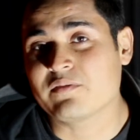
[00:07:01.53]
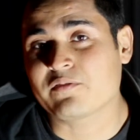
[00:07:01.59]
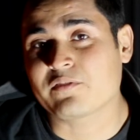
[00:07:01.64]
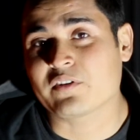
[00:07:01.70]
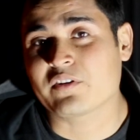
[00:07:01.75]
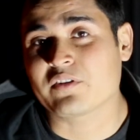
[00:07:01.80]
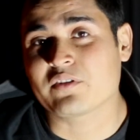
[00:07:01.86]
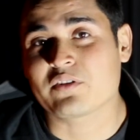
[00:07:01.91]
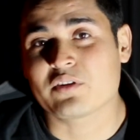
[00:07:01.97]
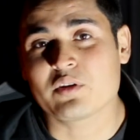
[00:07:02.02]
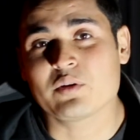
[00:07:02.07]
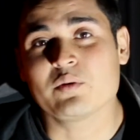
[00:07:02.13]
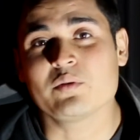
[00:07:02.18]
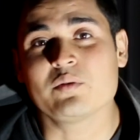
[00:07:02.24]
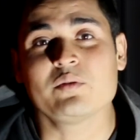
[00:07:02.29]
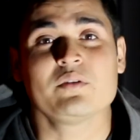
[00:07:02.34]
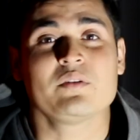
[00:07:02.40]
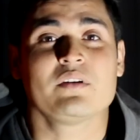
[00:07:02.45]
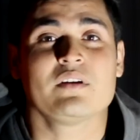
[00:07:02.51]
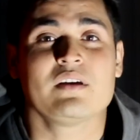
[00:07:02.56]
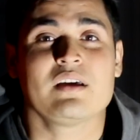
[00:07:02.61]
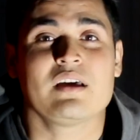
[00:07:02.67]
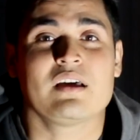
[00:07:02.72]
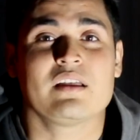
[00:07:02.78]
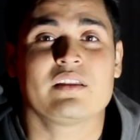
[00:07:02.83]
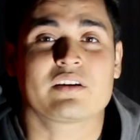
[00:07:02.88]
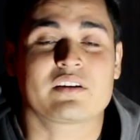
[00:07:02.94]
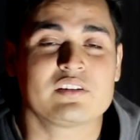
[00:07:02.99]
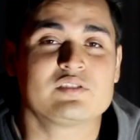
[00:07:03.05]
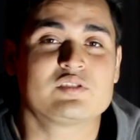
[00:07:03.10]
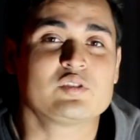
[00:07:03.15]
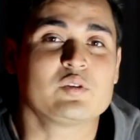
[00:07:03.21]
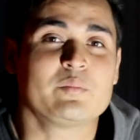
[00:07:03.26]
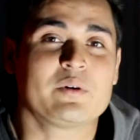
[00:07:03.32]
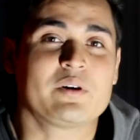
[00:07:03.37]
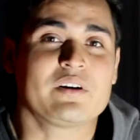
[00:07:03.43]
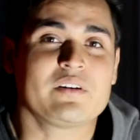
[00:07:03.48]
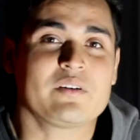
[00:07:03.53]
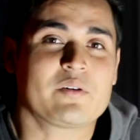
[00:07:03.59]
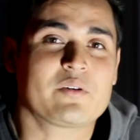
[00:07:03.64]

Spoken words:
for you, the consumer,